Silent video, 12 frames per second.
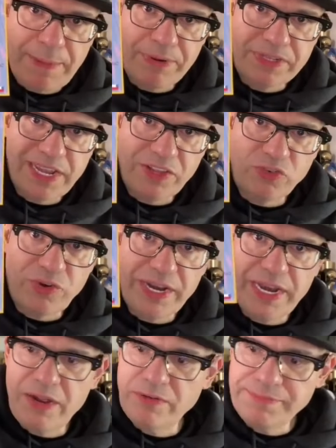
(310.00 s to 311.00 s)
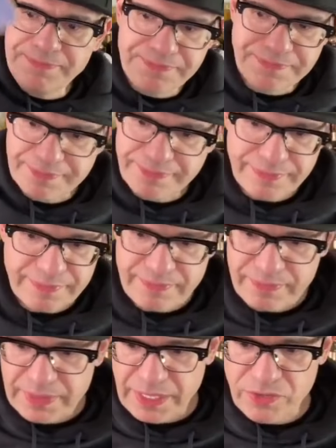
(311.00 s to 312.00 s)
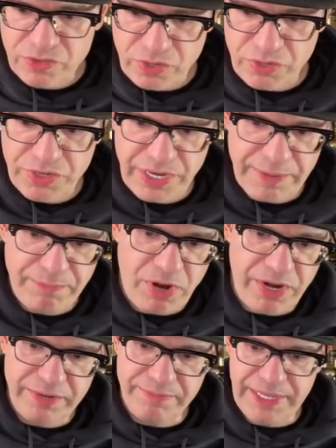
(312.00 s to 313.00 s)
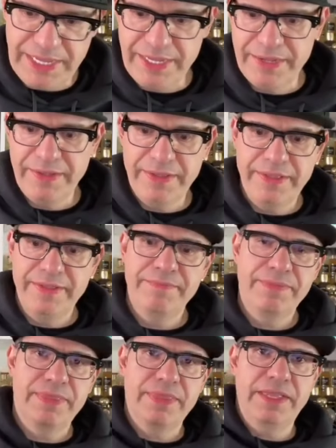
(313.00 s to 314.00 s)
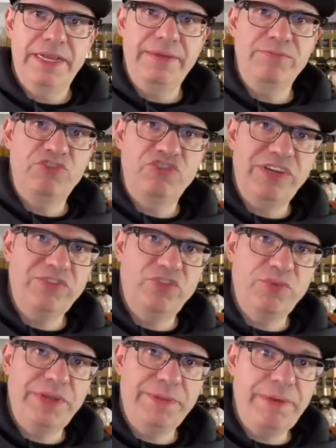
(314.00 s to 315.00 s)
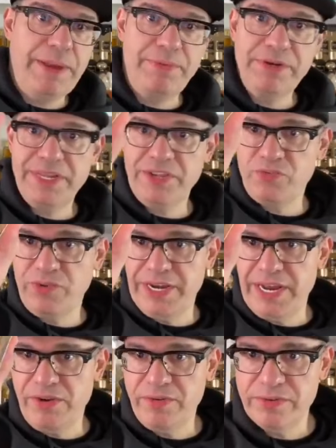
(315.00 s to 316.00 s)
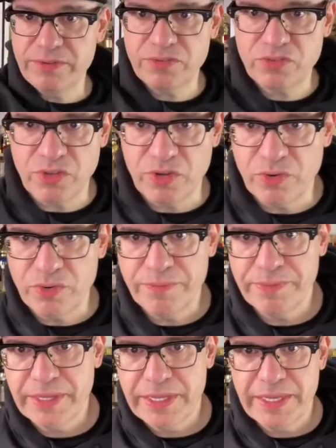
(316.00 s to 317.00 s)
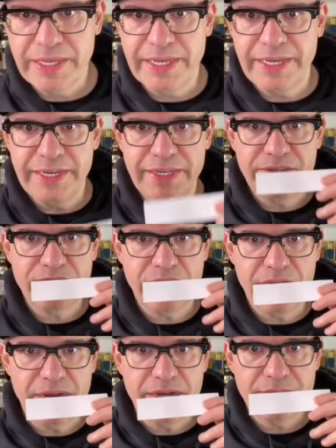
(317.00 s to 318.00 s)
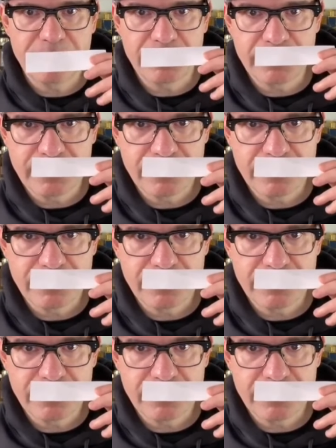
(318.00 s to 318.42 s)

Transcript: a paper test right now, so you got to pardon me. I'm just doing a paper test right now, so it is, well,